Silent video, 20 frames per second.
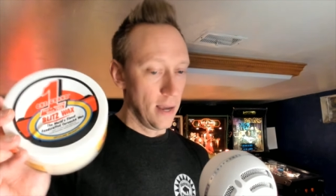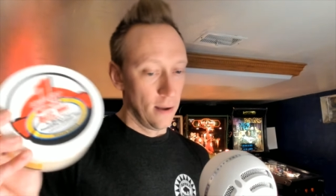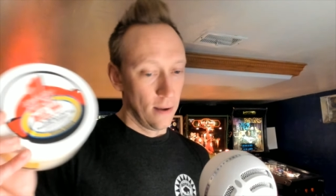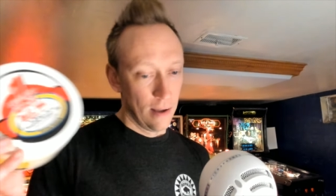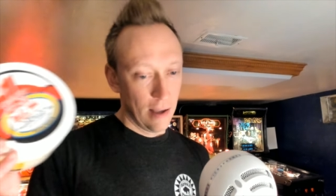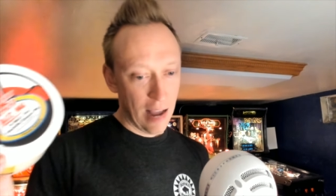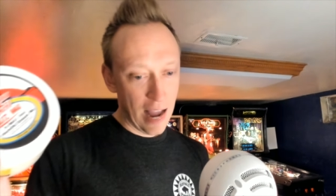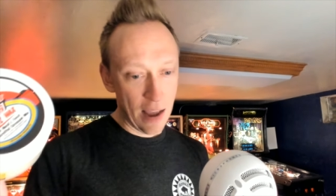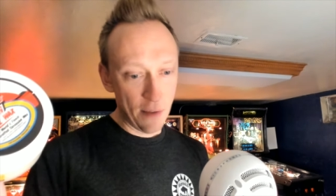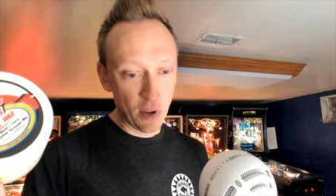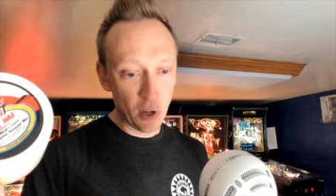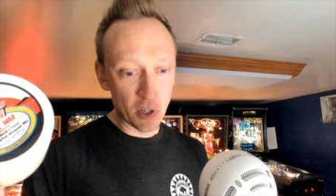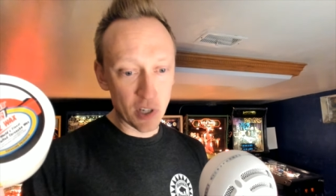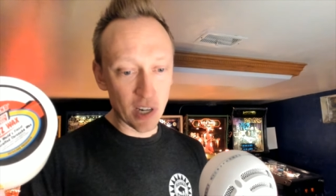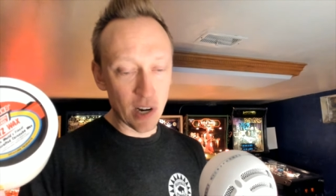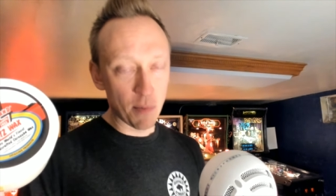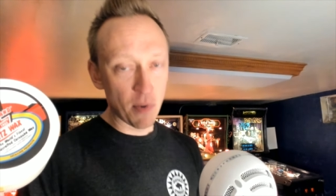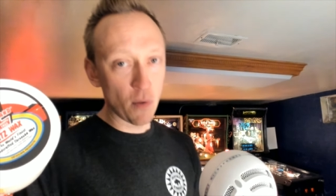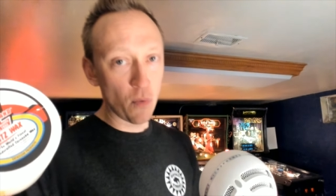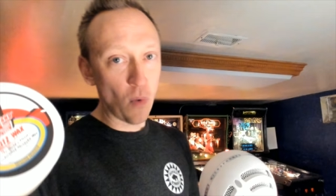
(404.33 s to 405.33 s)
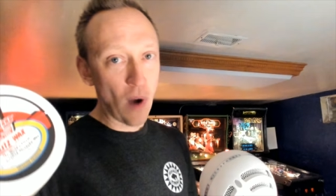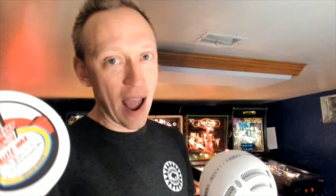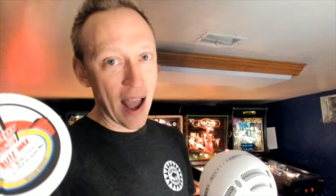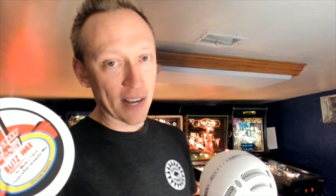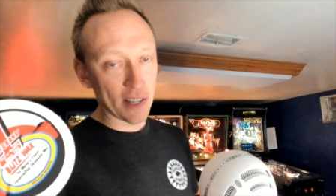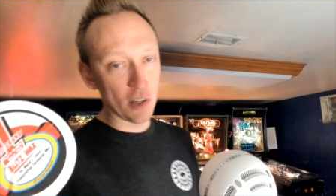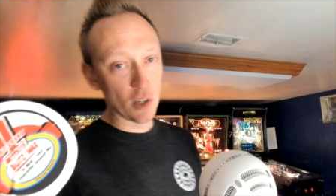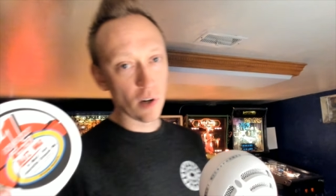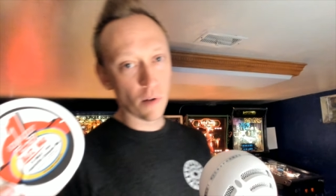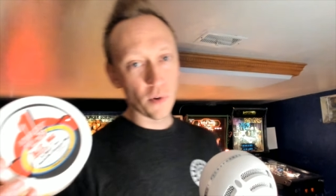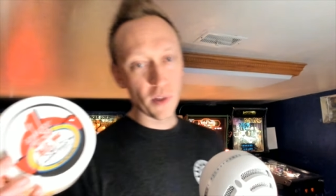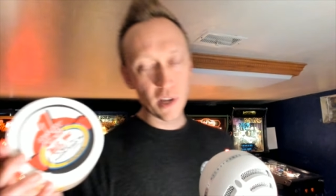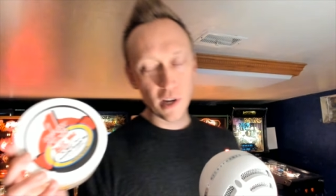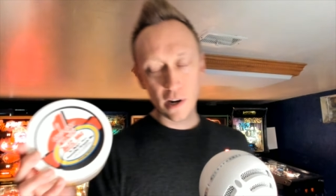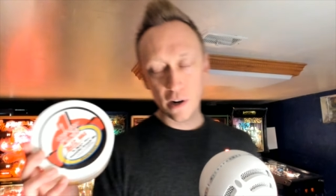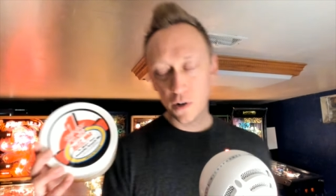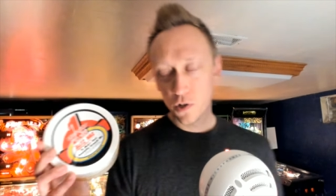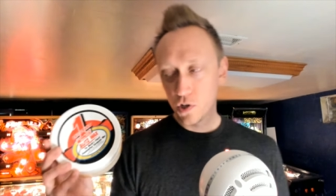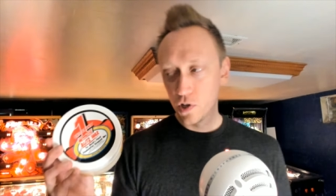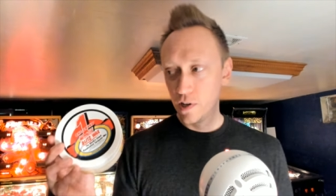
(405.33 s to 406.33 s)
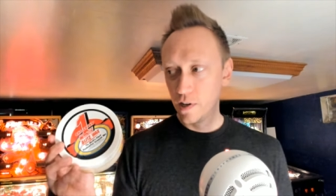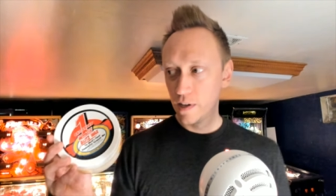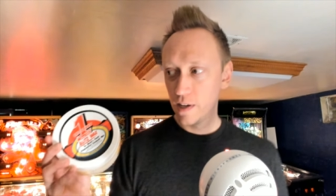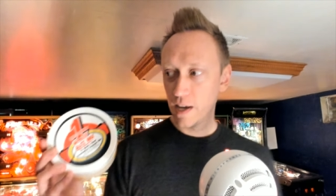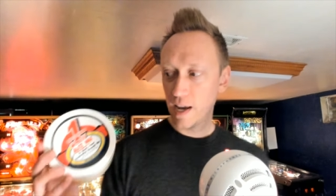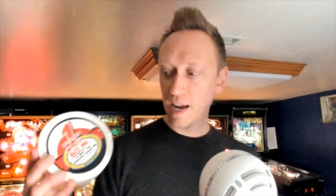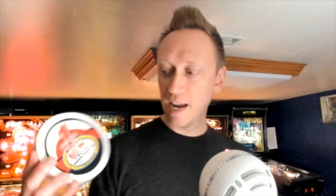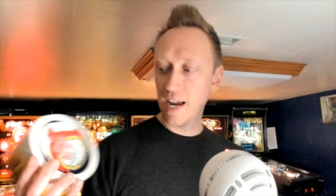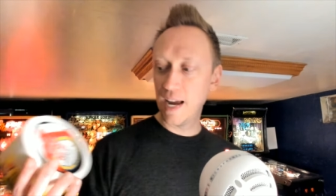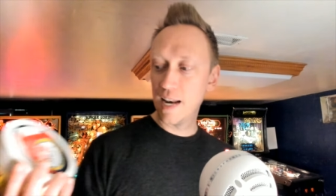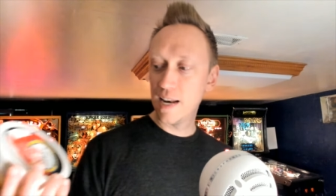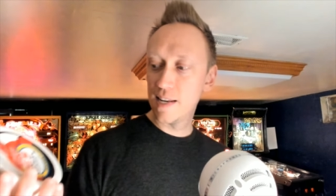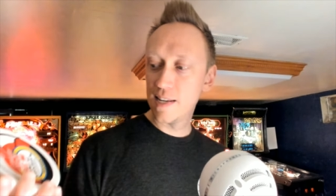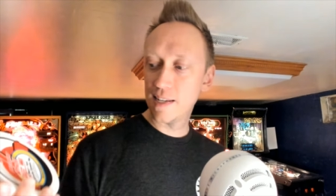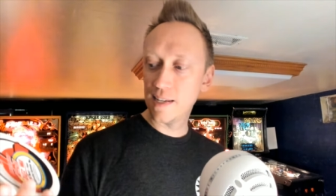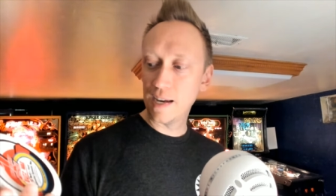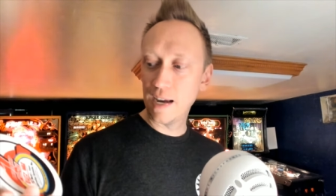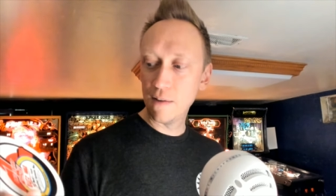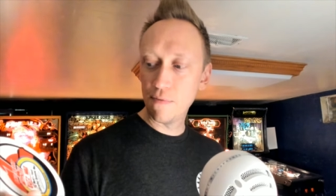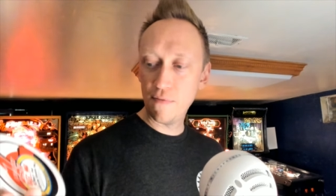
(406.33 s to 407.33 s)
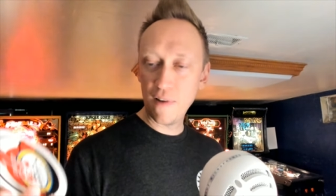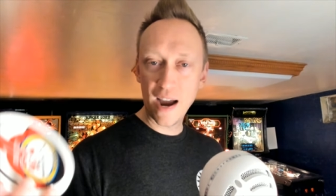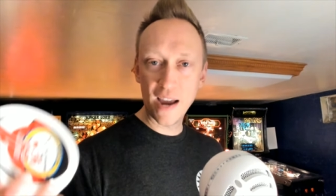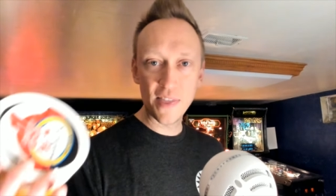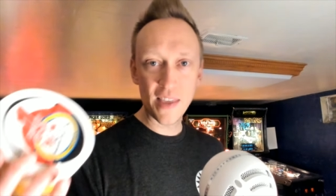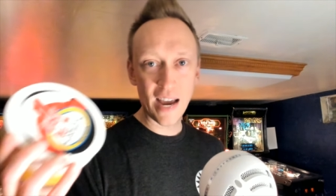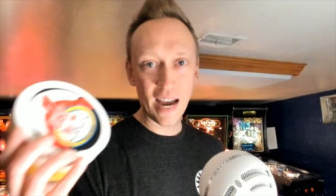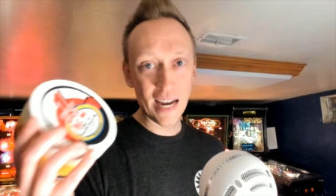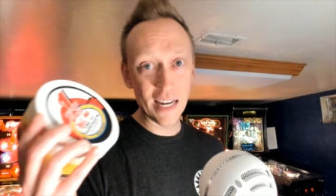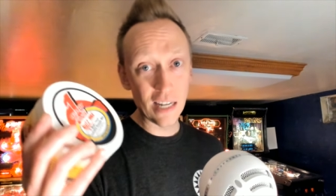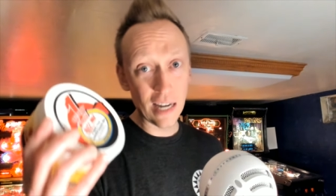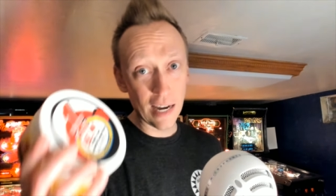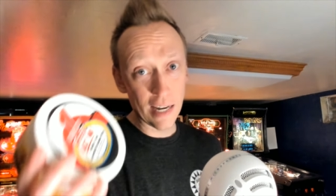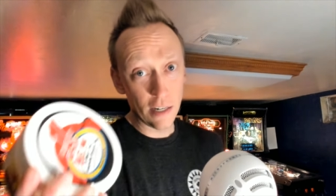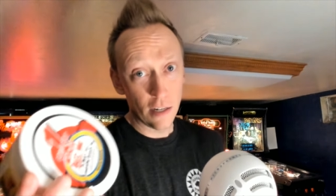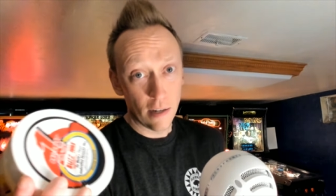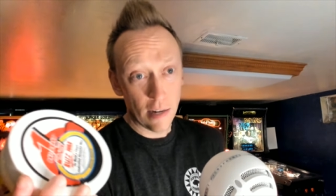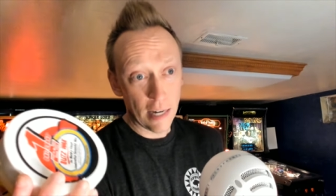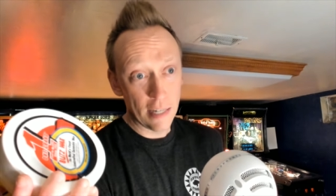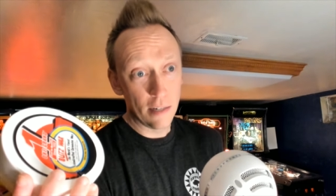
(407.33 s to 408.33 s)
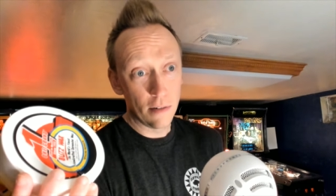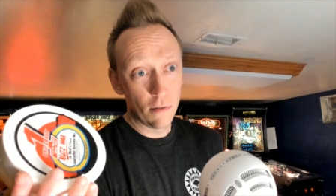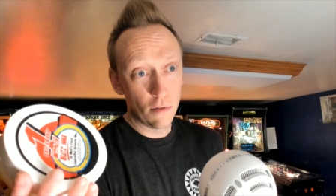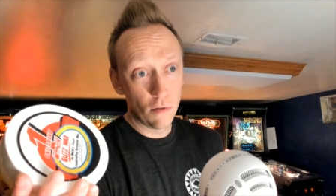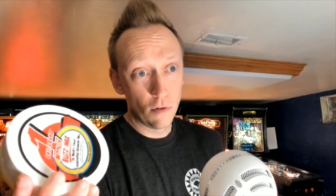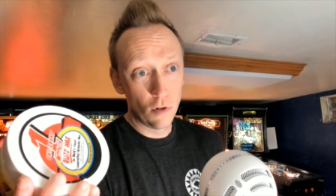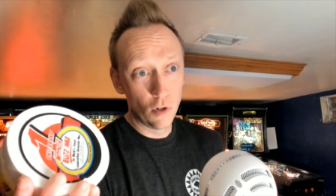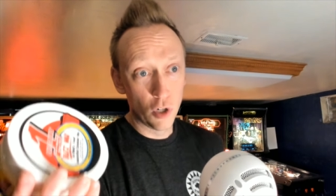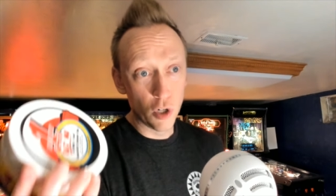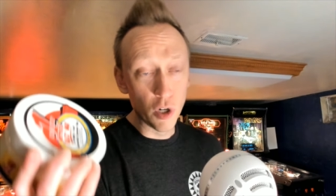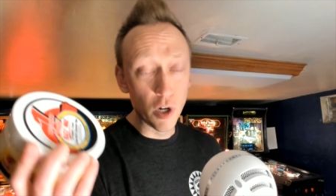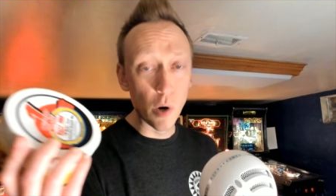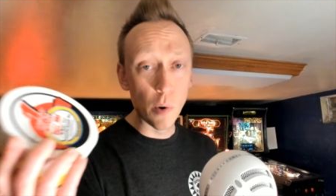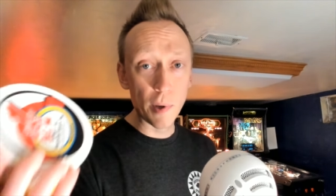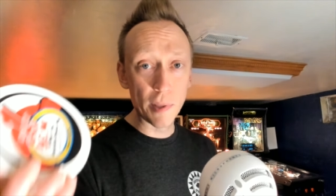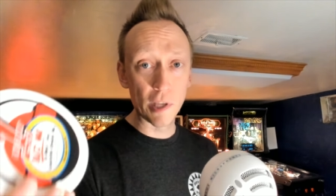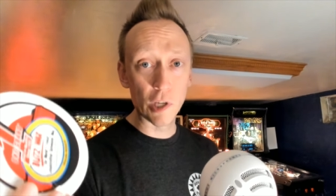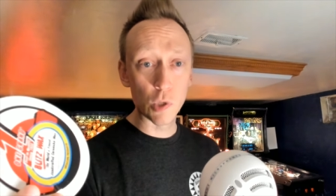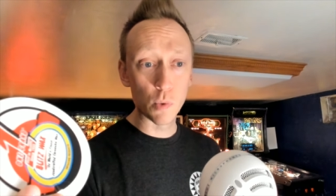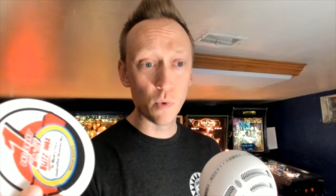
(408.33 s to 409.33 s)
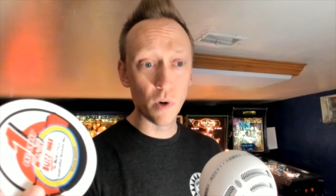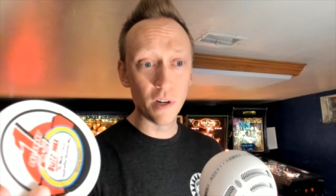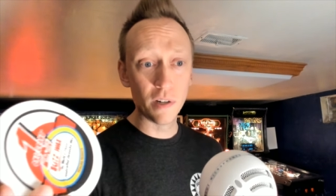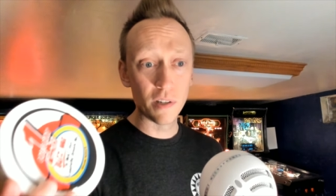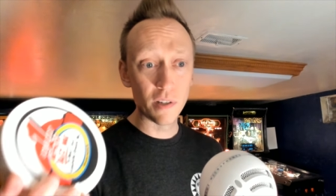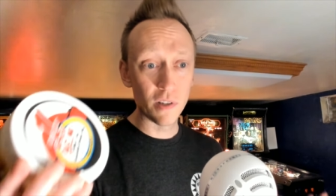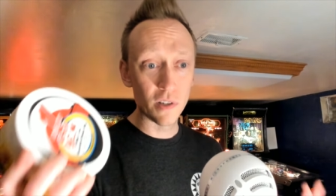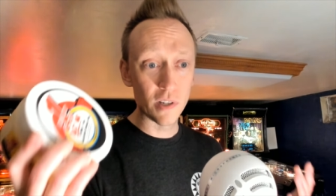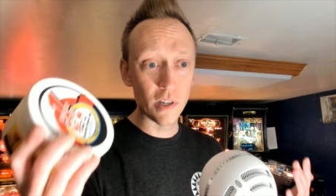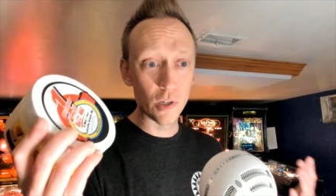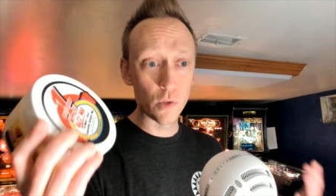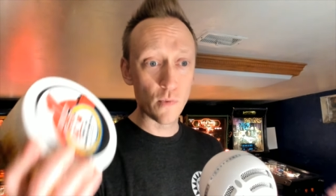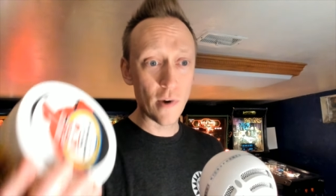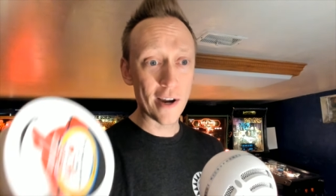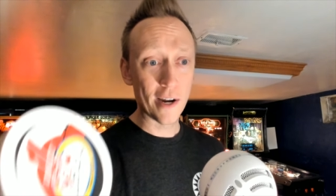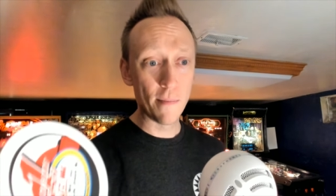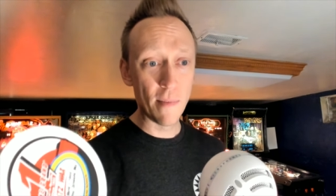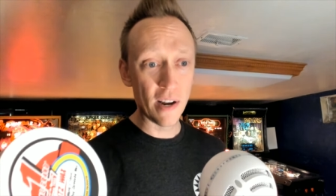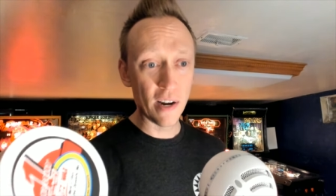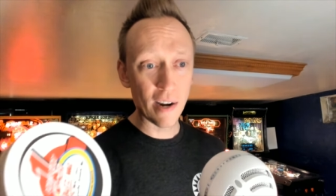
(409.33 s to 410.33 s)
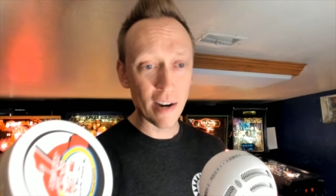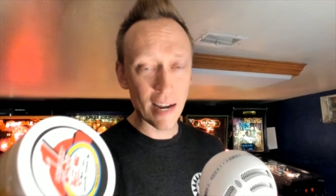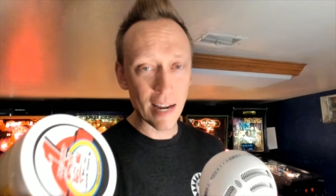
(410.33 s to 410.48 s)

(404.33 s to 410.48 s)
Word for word: I've used a number of waxes over the years, and I find that I do go with this one since it's recommended.